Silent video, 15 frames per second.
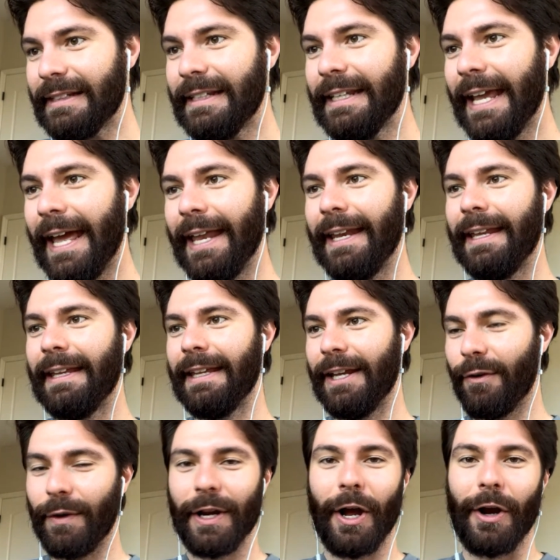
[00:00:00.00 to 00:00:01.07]
Yet
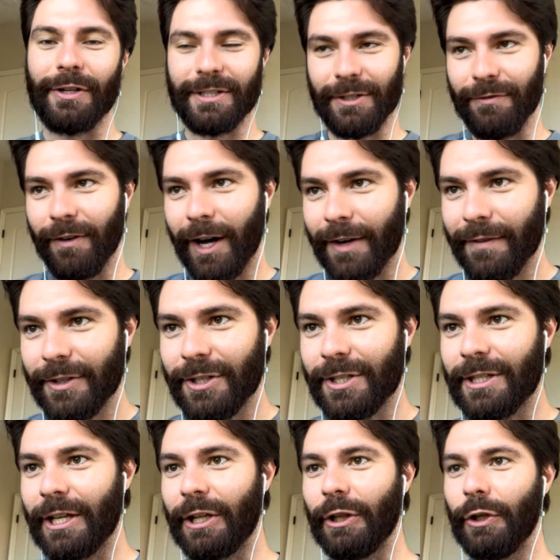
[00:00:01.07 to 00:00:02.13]
here we are. Stefanovic is
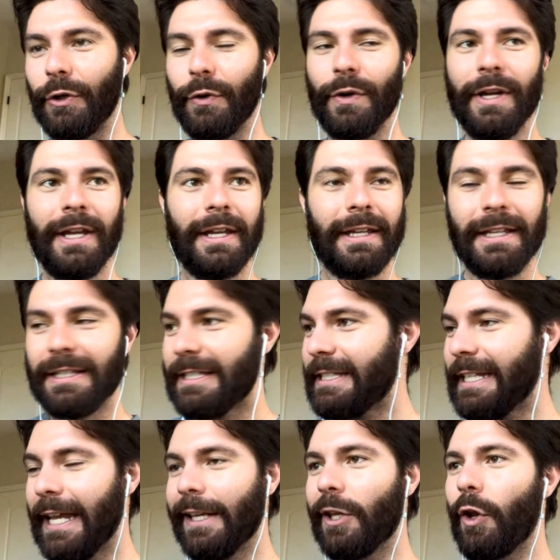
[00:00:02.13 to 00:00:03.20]
the glue. He's
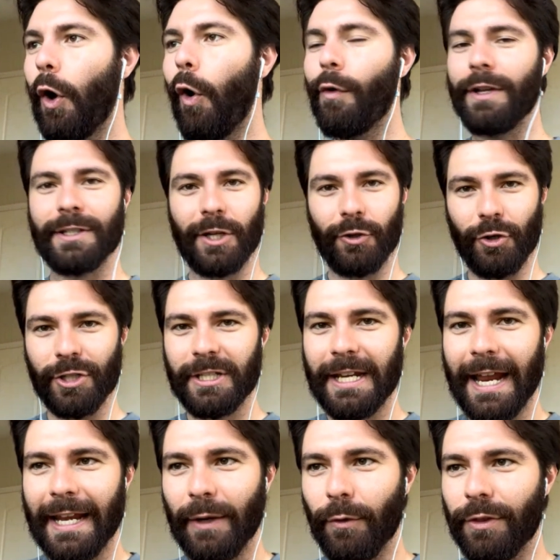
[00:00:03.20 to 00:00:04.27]
seen it all. He's
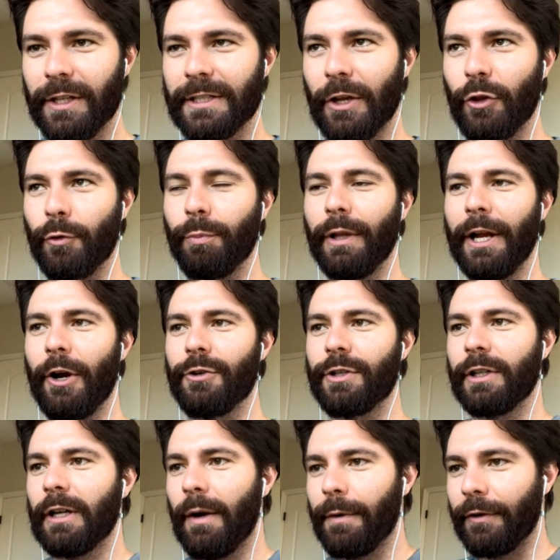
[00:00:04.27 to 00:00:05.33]
understanding where these other players are
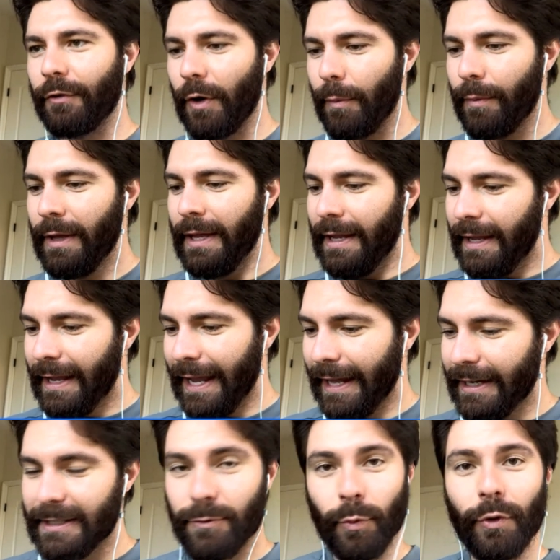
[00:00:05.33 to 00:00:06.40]
coming from
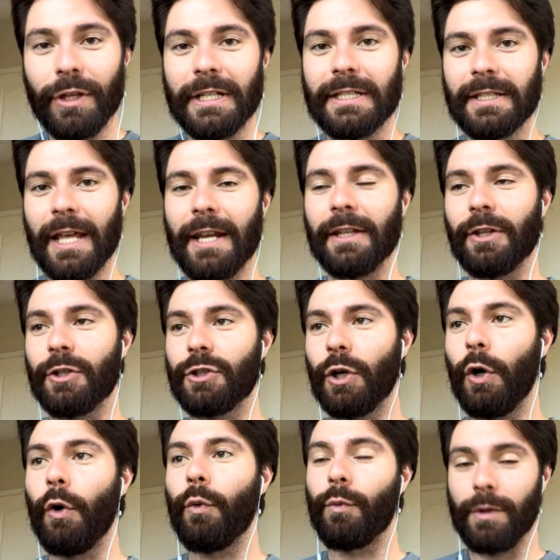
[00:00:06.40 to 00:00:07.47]
and is really setting the
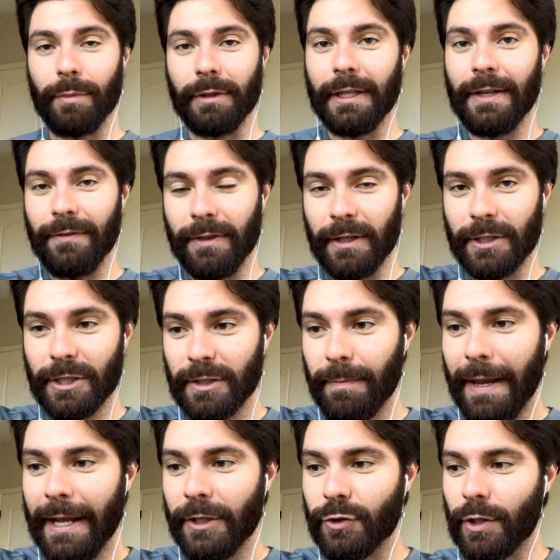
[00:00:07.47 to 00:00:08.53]
tone, we believe, in this
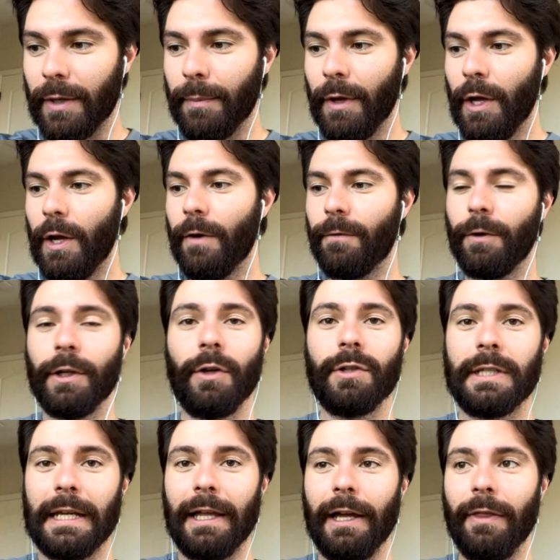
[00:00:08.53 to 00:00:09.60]
Spain trip for
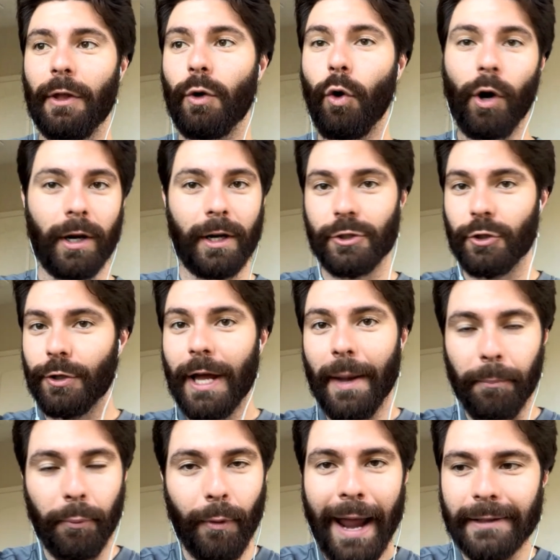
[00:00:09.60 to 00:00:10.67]
UCLA on the court because they're
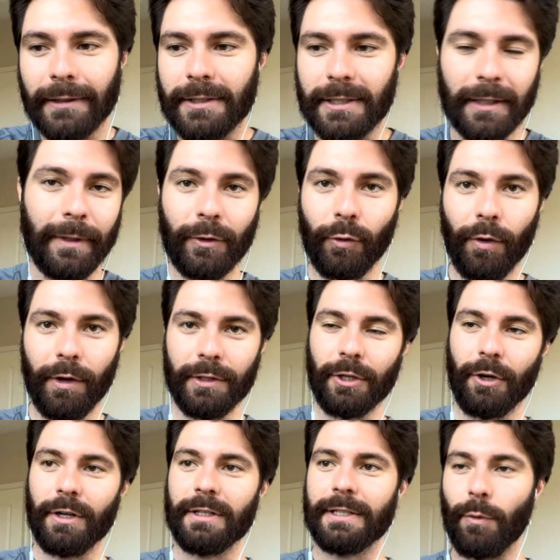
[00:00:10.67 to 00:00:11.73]
not practicing. Mick Cronin's
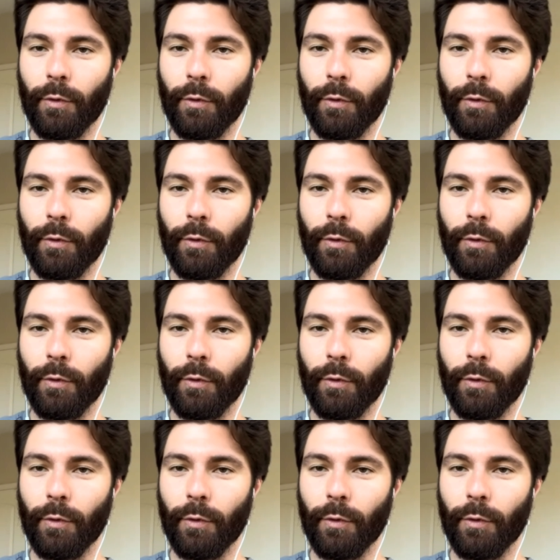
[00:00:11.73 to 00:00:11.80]
already said,